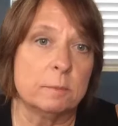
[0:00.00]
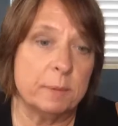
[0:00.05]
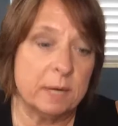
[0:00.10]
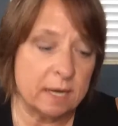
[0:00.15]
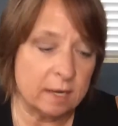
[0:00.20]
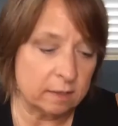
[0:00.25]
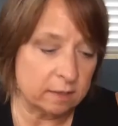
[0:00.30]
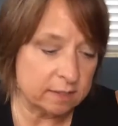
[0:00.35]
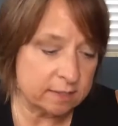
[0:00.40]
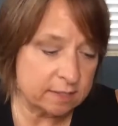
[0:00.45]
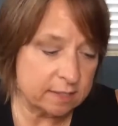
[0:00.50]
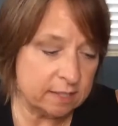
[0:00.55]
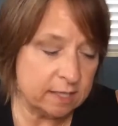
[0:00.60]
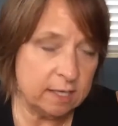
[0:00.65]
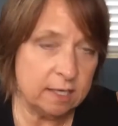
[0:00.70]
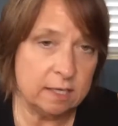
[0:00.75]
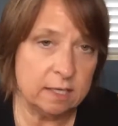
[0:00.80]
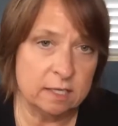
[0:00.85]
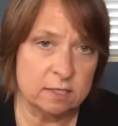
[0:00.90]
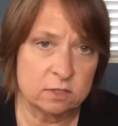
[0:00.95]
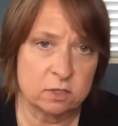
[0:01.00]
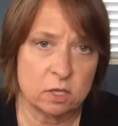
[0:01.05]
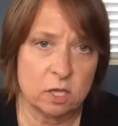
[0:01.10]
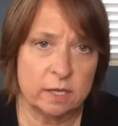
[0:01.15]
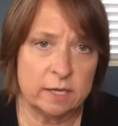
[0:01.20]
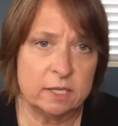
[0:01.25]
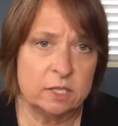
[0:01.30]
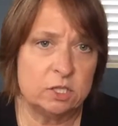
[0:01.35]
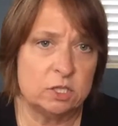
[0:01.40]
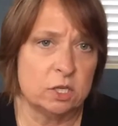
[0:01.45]
policy is
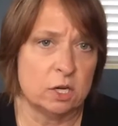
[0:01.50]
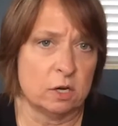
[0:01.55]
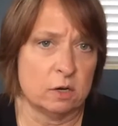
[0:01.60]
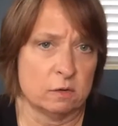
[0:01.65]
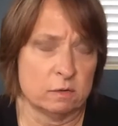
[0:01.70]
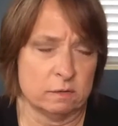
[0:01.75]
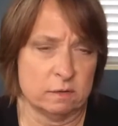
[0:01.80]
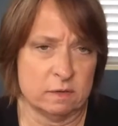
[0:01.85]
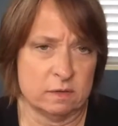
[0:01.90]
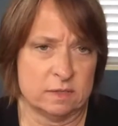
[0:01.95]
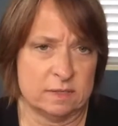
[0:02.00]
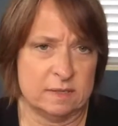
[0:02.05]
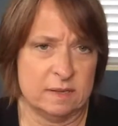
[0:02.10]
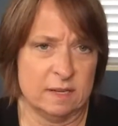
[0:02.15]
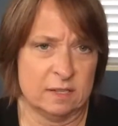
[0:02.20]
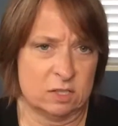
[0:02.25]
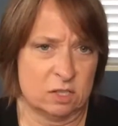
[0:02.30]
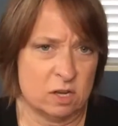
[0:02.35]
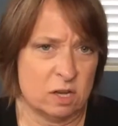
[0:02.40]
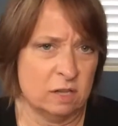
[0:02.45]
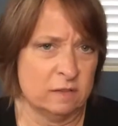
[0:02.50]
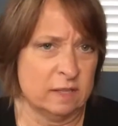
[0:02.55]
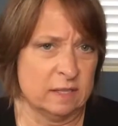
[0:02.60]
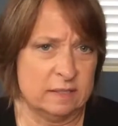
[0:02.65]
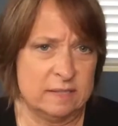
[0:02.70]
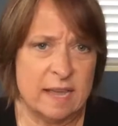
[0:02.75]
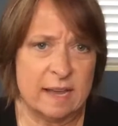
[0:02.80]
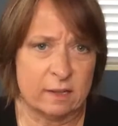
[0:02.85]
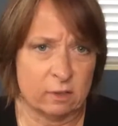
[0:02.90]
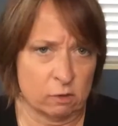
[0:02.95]
look at it's called the
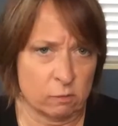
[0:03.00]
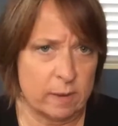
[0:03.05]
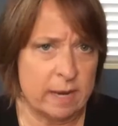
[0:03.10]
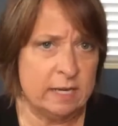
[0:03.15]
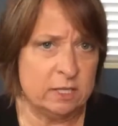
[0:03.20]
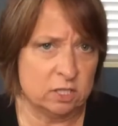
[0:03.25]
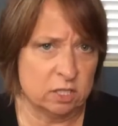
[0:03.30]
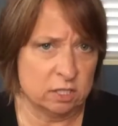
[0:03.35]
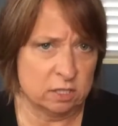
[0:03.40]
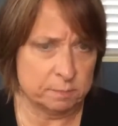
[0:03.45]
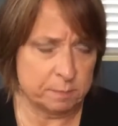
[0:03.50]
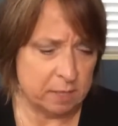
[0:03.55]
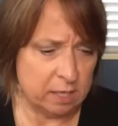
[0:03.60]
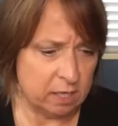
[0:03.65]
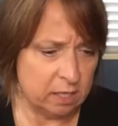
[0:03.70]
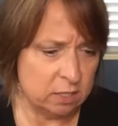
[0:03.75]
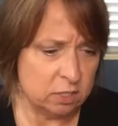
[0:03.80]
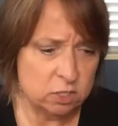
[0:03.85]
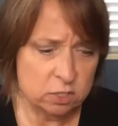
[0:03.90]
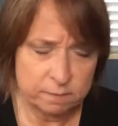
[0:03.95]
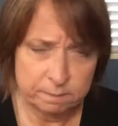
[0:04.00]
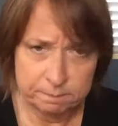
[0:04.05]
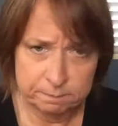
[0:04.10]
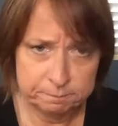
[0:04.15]
declarations page.